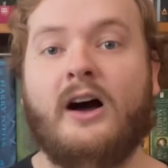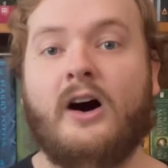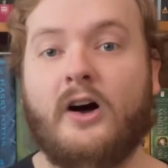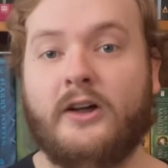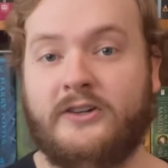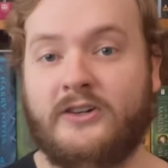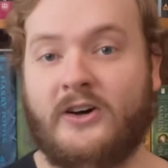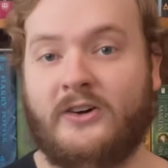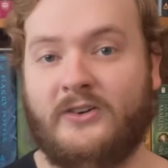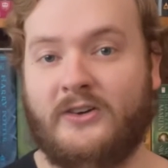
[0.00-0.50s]

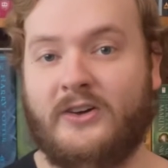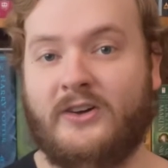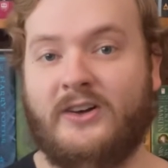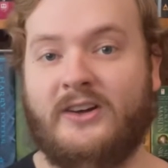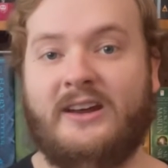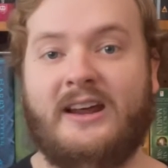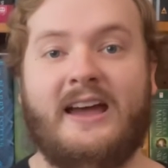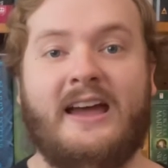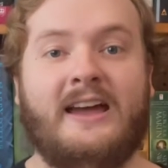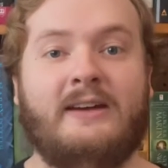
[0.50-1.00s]

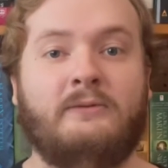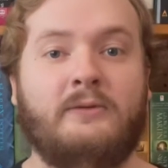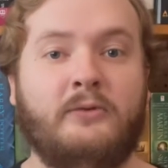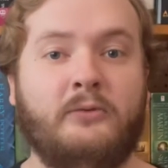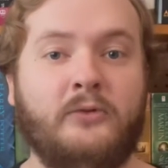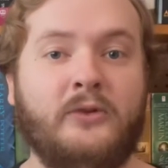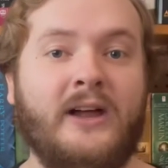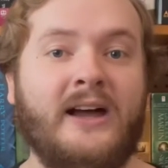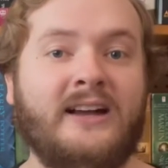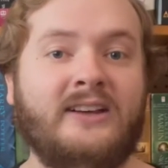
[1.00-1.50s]
adulthood and
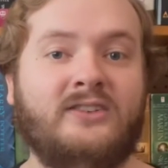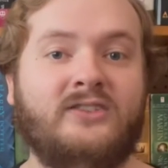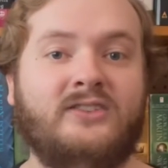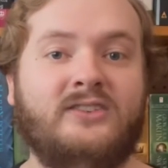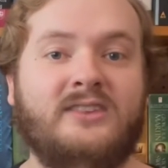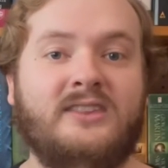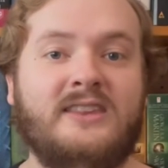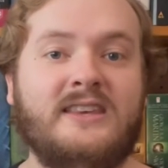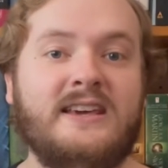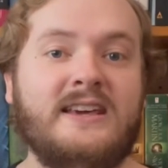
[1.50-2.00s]
reflects
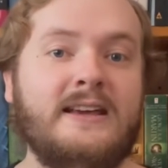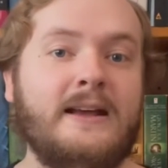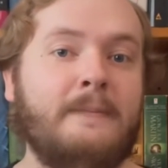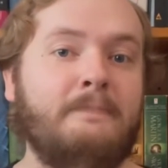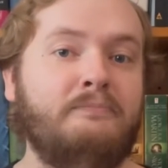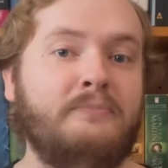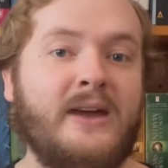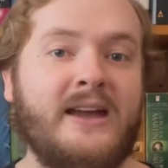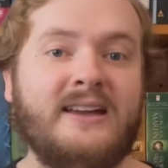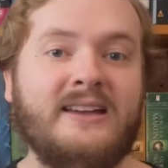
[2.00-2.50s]
the
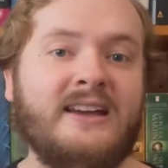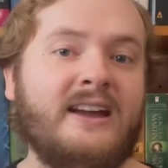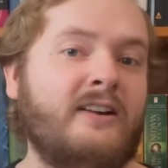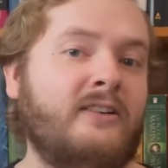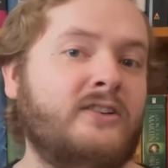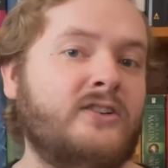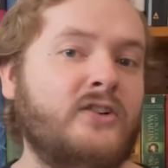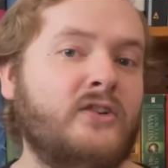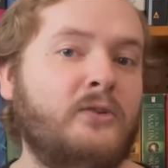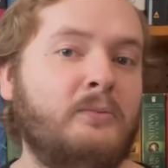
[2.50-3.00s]
main
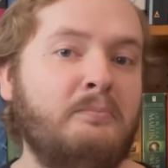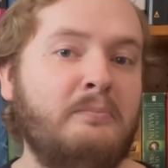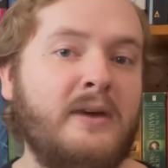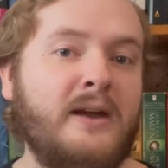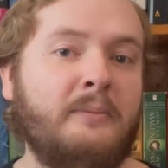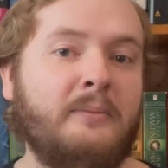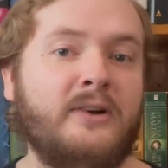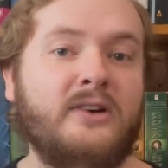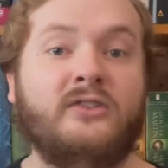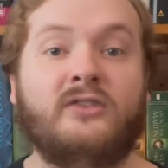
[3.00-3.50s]
character's
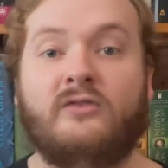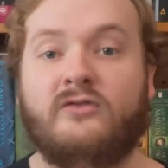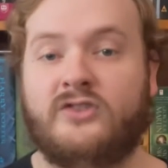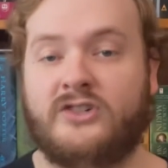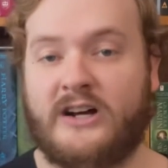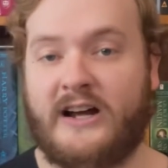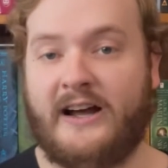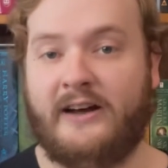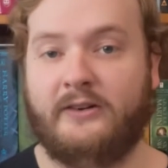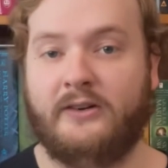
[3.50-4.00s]
memories of
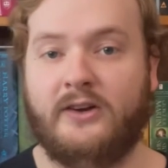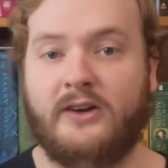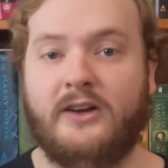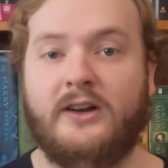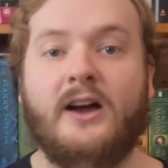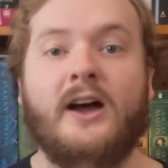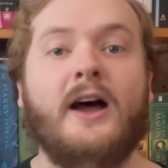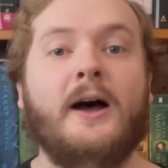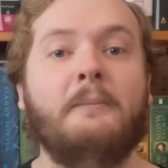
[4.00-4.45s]
childhood.